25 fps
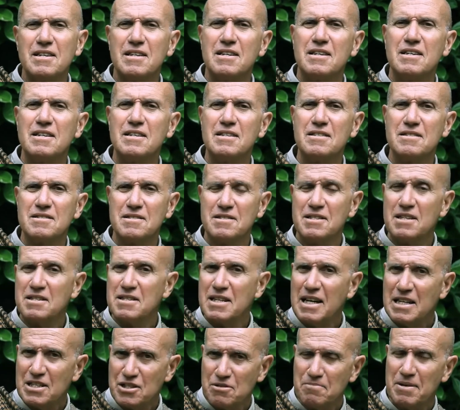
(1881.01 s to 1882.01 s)
is
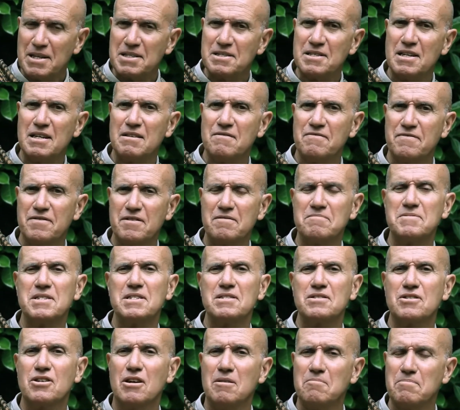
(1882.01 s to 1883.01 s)
detach myself from
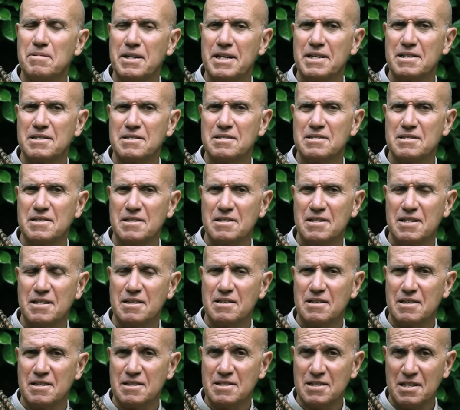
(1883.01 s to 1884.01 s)
this complex
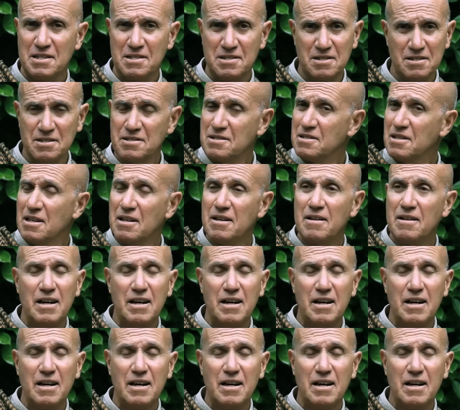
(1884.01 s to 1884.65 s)
existence.